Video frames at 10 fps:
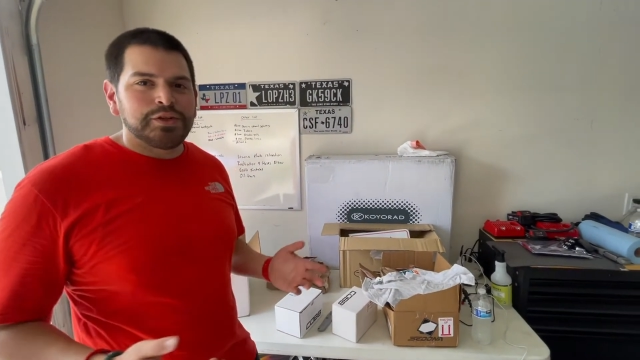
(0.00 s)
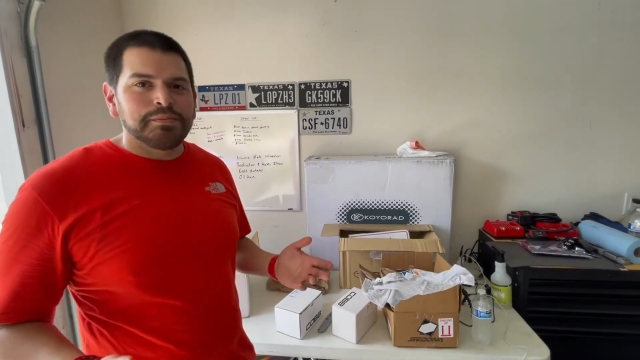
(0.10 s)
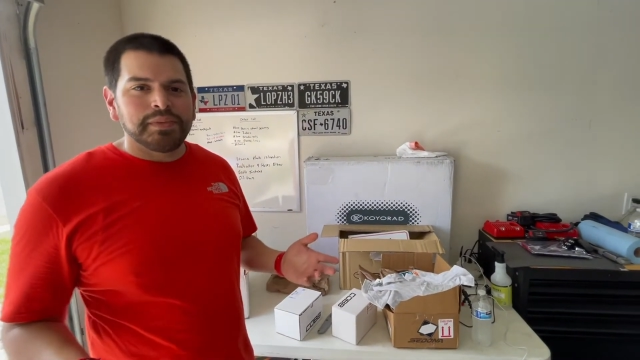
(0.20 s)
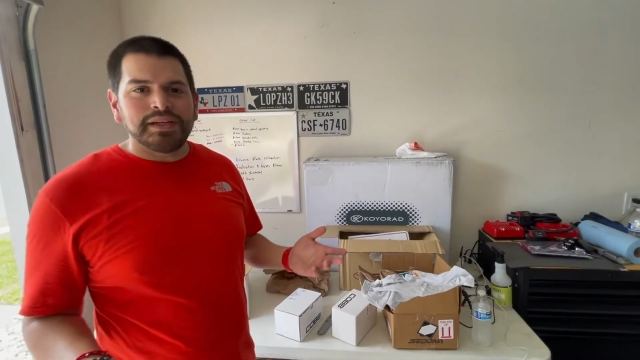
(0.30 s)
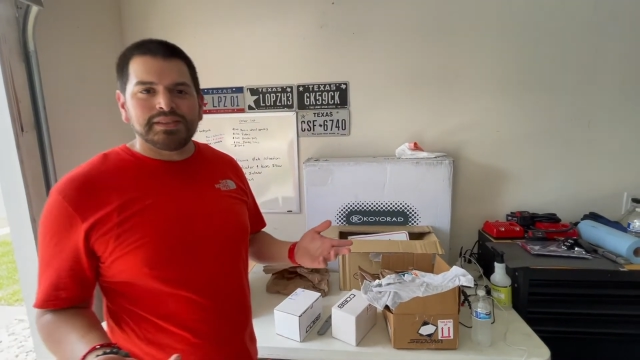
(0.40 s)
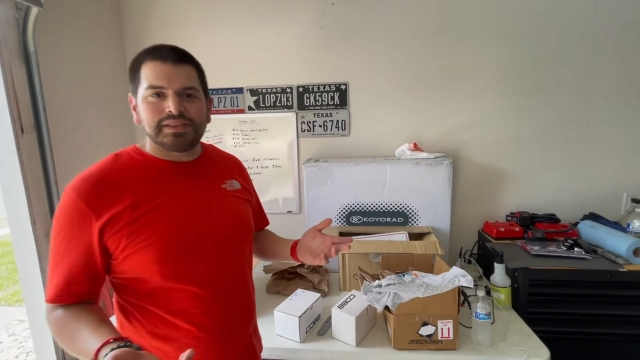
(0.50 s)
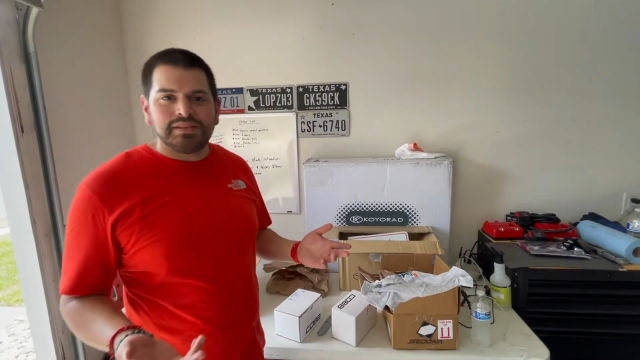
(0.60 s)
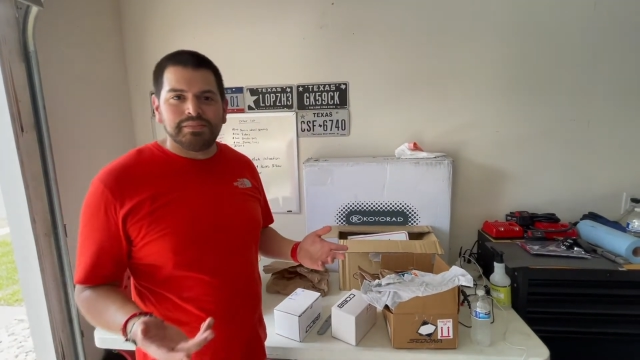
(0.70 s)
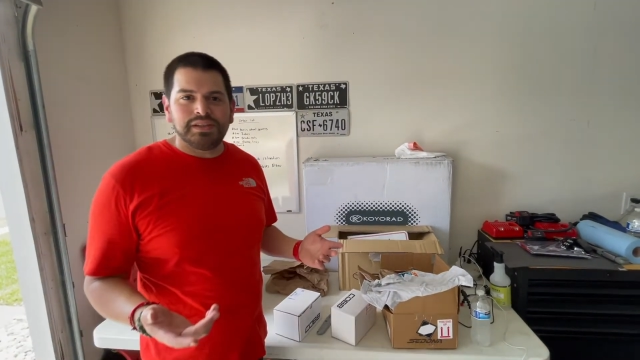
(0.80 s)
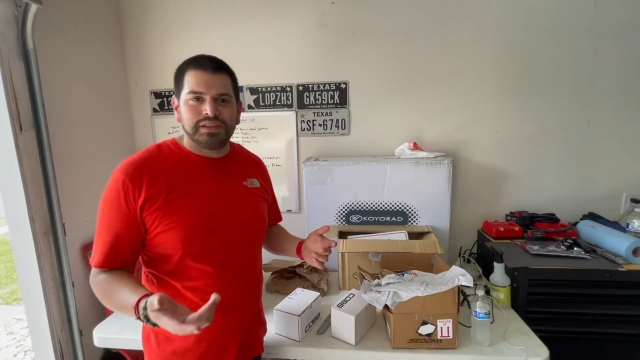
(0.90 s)
you might see
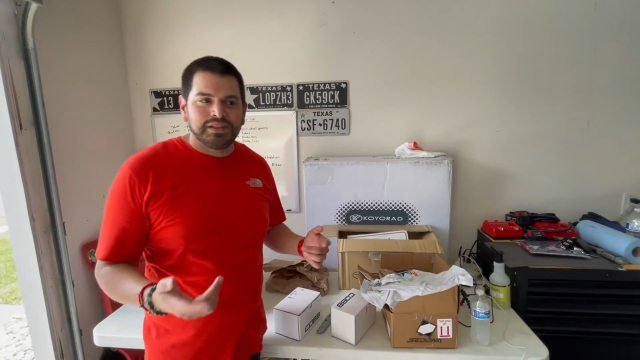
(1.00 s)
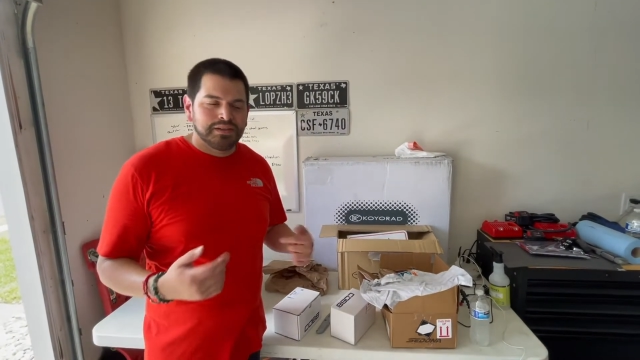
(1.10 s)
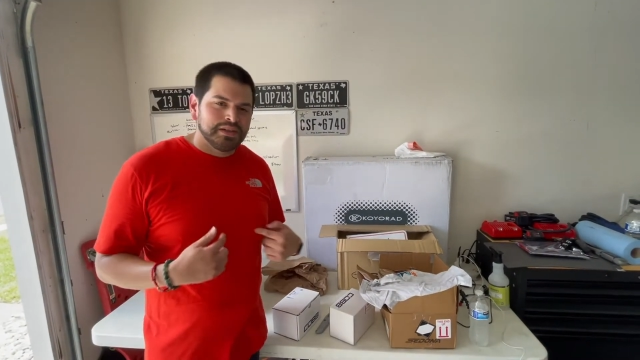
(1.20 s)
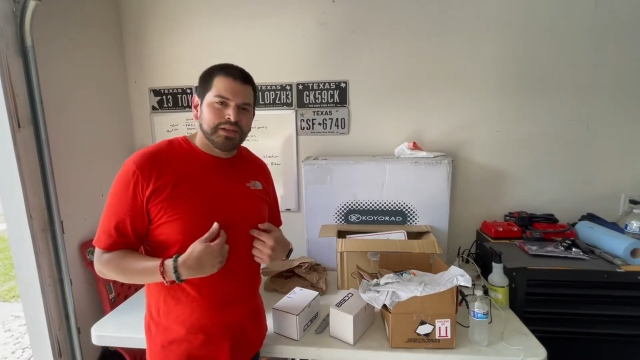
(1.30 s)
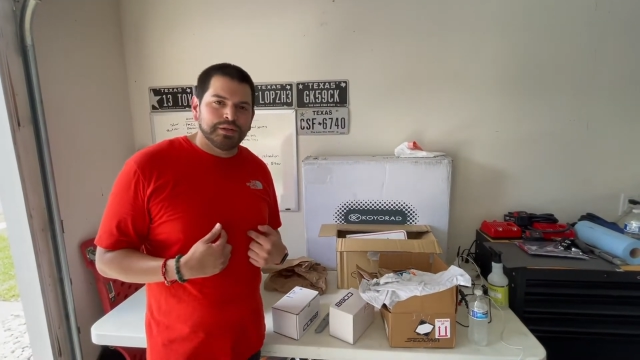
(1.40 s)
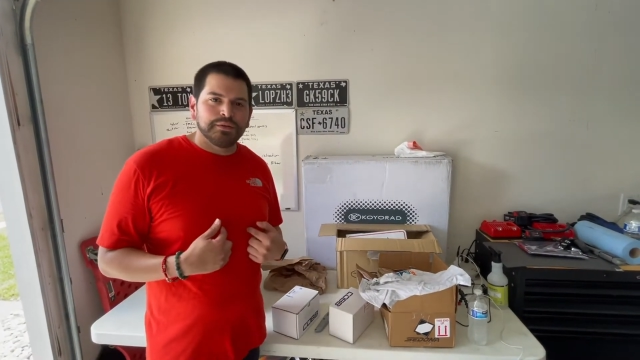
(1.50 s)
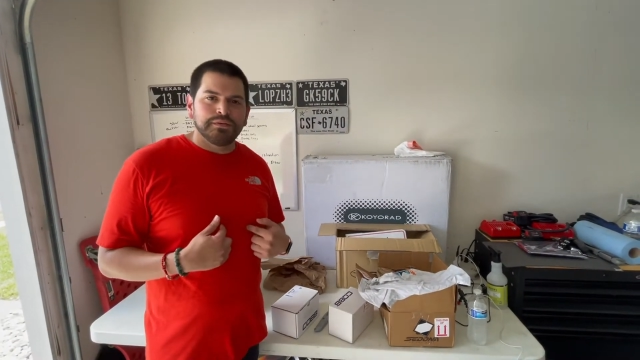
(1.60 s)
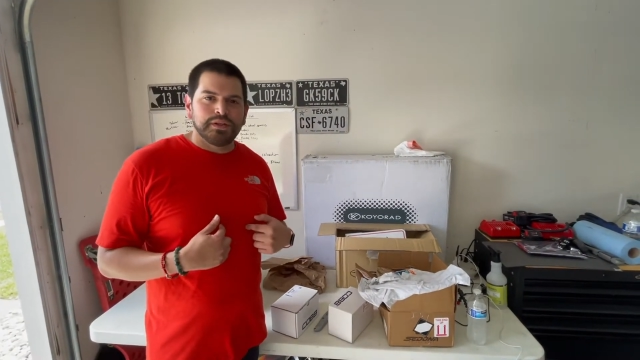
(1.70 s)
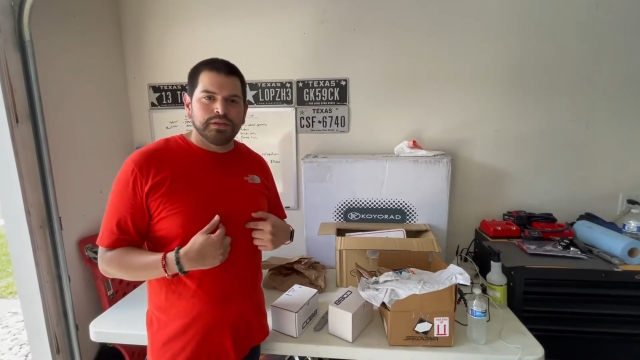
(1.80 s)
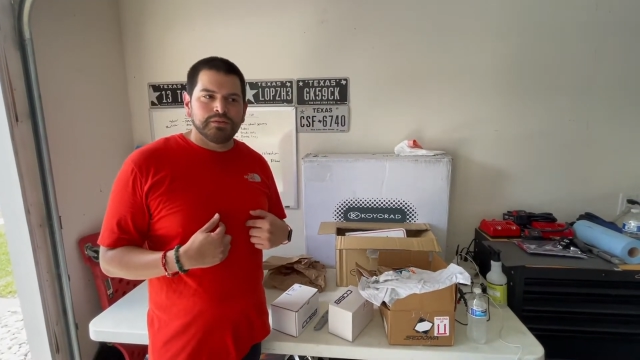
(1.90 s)
me in another
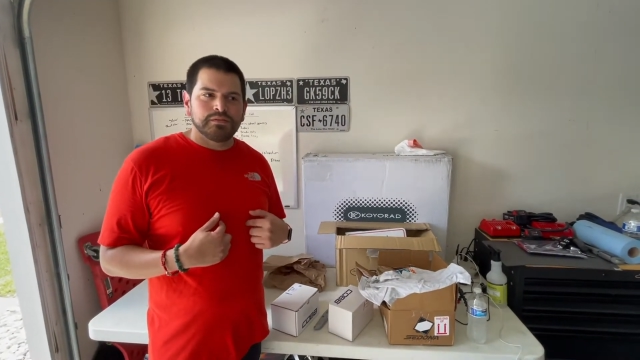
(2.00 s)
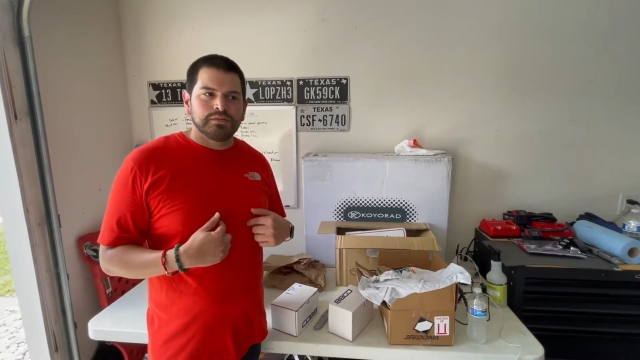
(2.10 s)
video